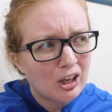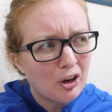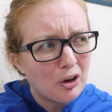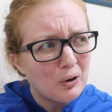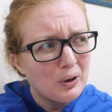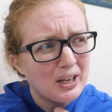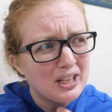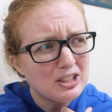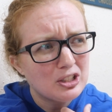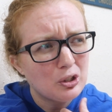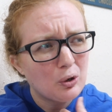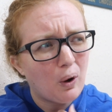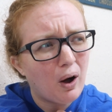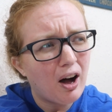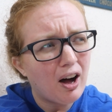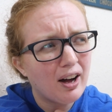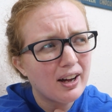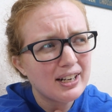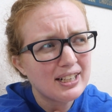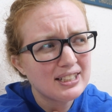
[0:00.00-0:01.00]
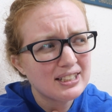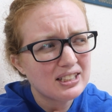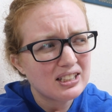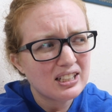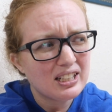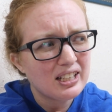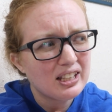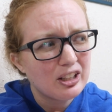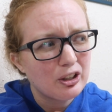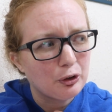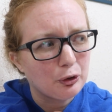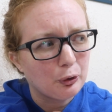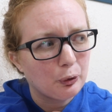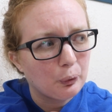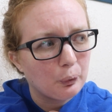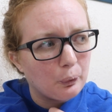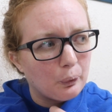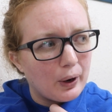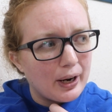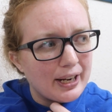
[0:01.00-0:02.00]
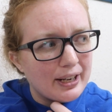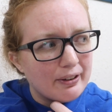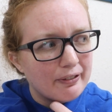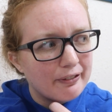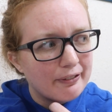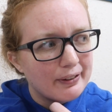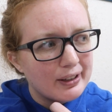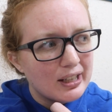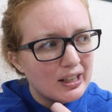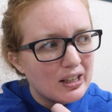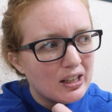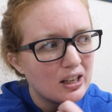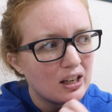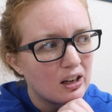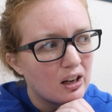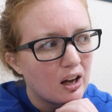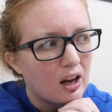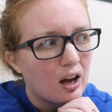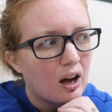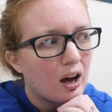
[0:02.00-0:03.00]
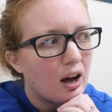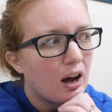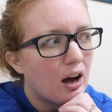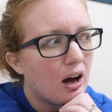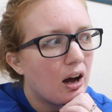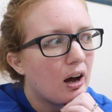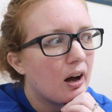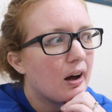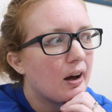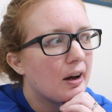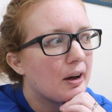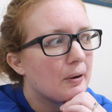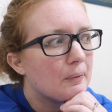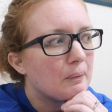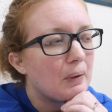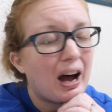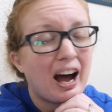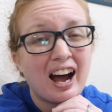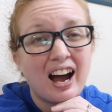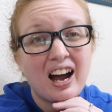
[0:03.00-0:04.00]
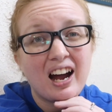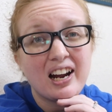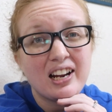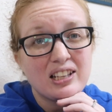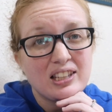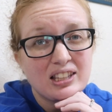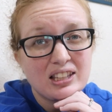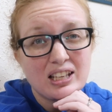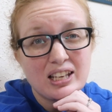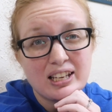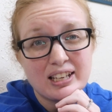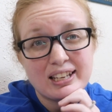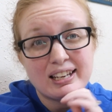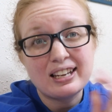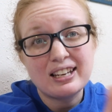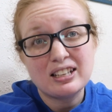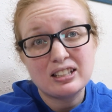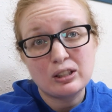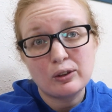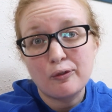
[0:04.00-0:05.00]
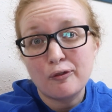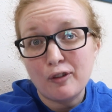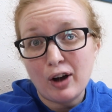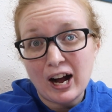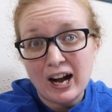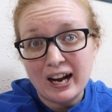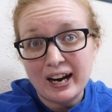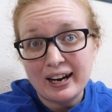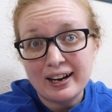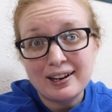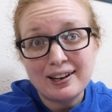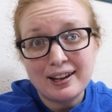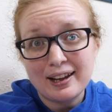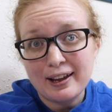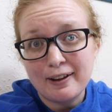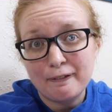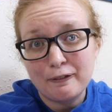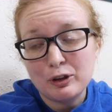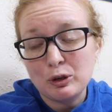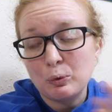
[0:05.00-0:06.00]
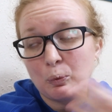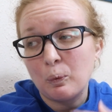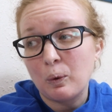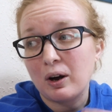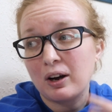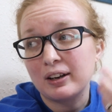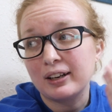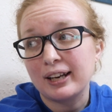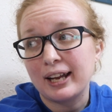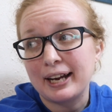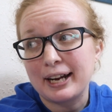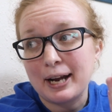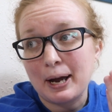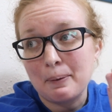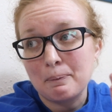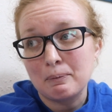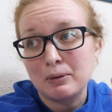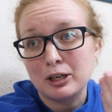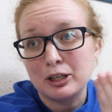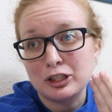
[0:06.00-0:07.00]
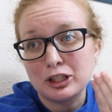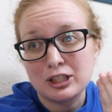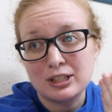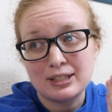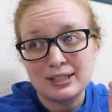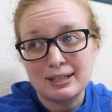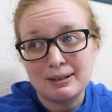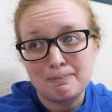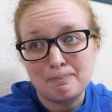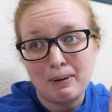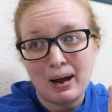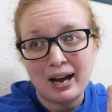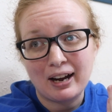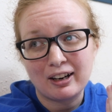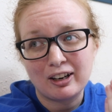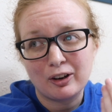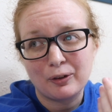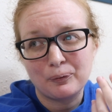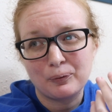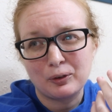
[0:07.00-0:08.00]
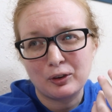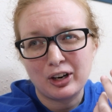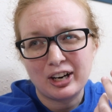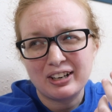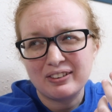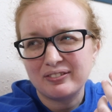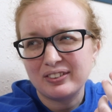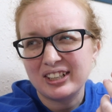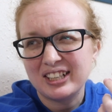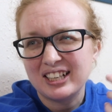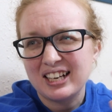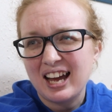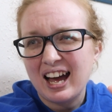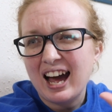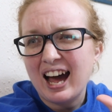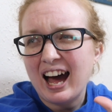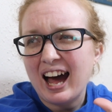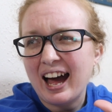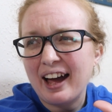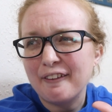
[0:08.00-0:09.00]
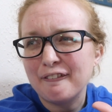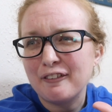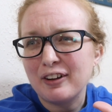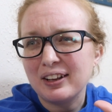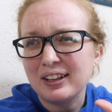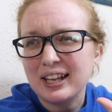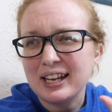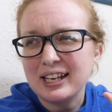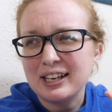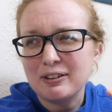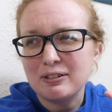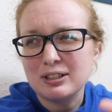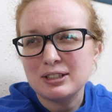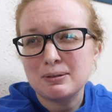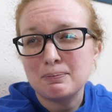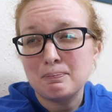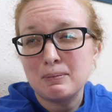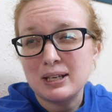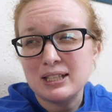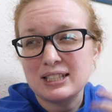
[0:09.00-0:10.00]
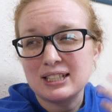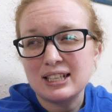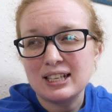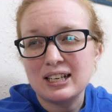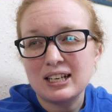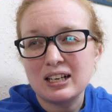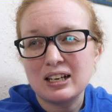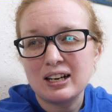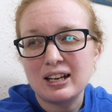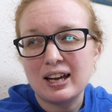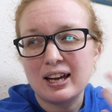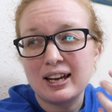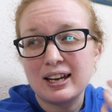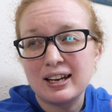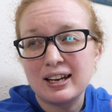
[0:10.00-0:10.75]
Okay, so honestly, the gravy, I think it's fine if you want like emergency backup gravy. I felt like it was missing